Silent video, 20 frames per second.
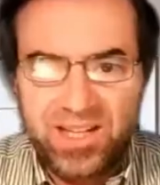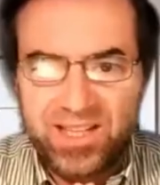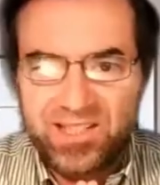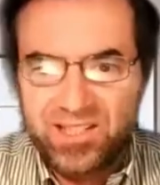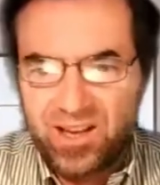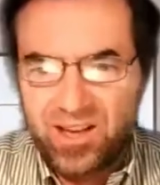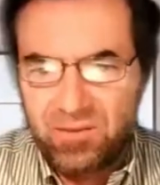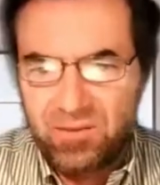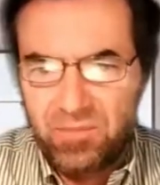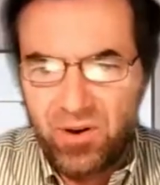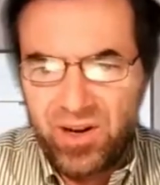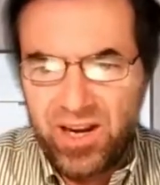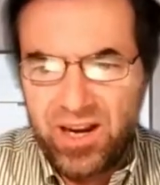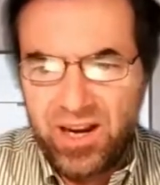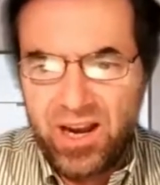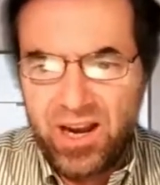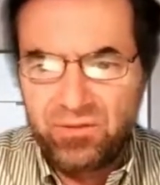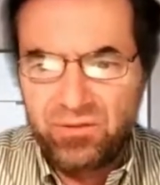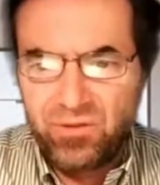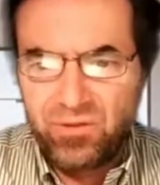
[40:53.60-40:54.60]
with a
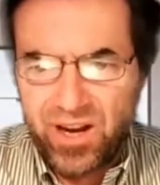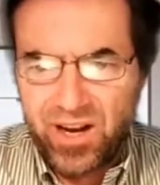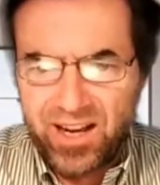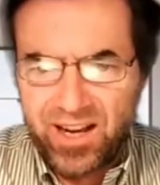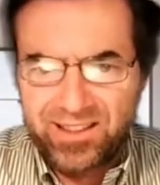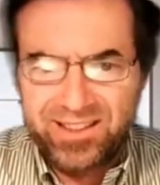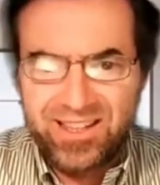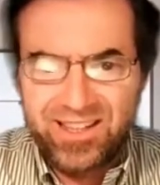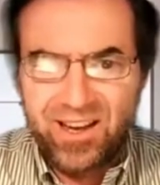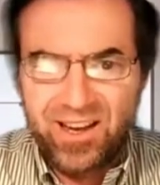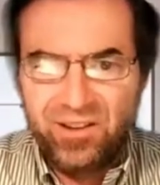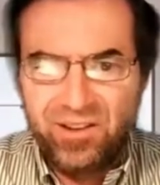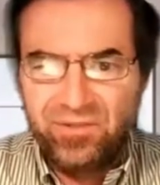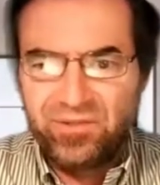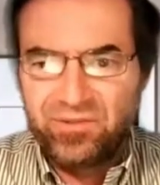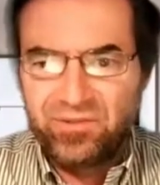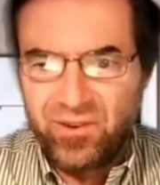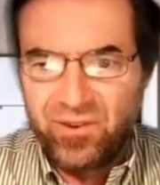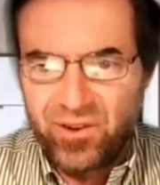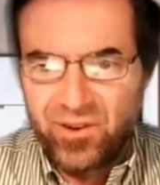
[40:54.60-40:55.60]
summary. Have you got
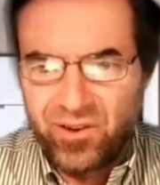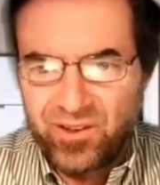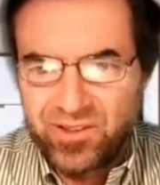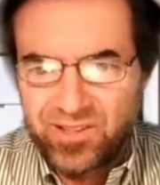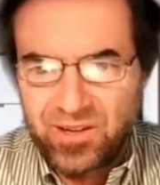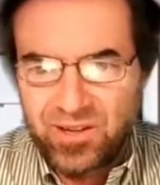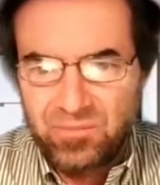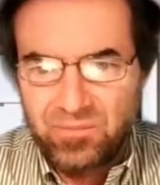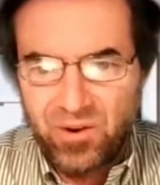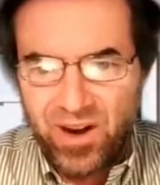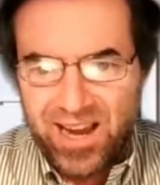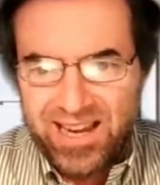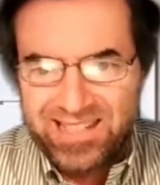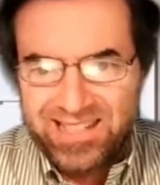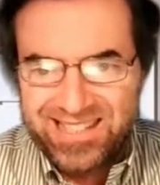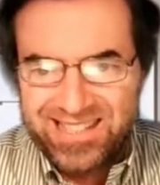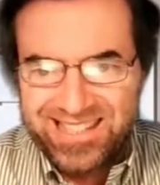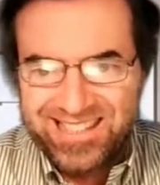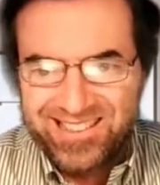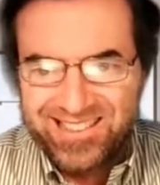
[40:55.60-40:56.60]
enough for
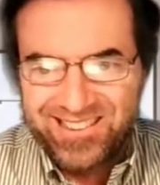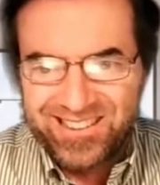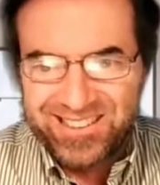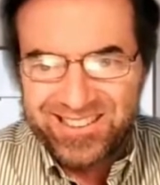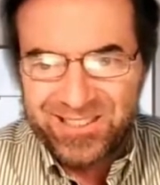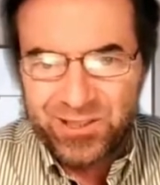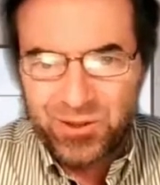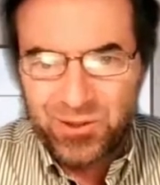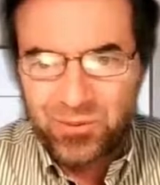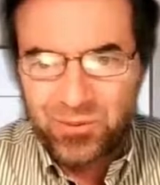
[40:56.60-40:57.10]
summarizing, or